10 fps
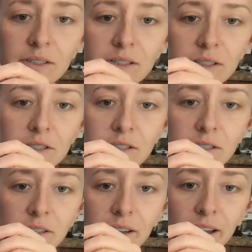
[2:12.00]
does this,
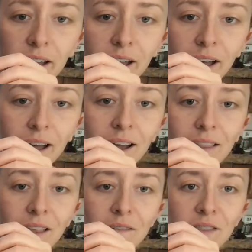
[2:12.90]
I
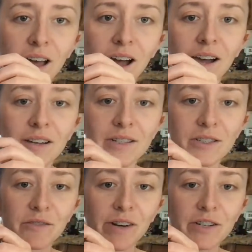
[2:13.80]
love that. It's
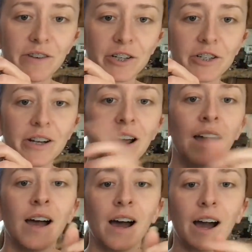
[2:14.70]
the right direction.
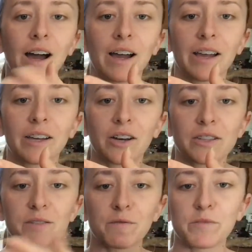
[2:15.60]
I got
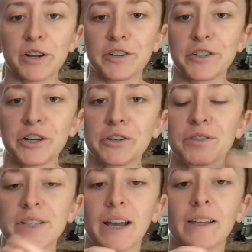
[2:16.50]
these from Trader
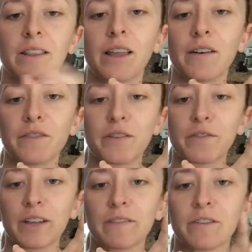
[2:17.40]
Joe's. I love the
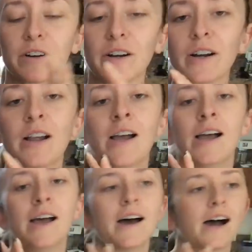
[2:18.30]
flavor.
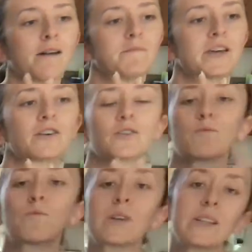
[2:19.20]
They cook
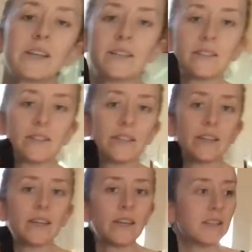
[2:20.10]
really easily
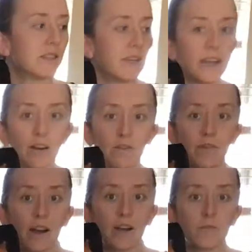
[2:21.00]
in the air
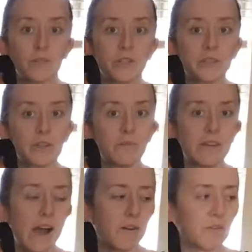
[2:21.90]
fryer, which is going to
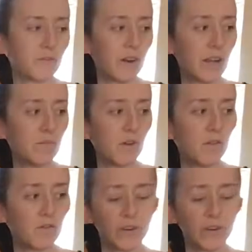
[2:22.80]
be out of frame over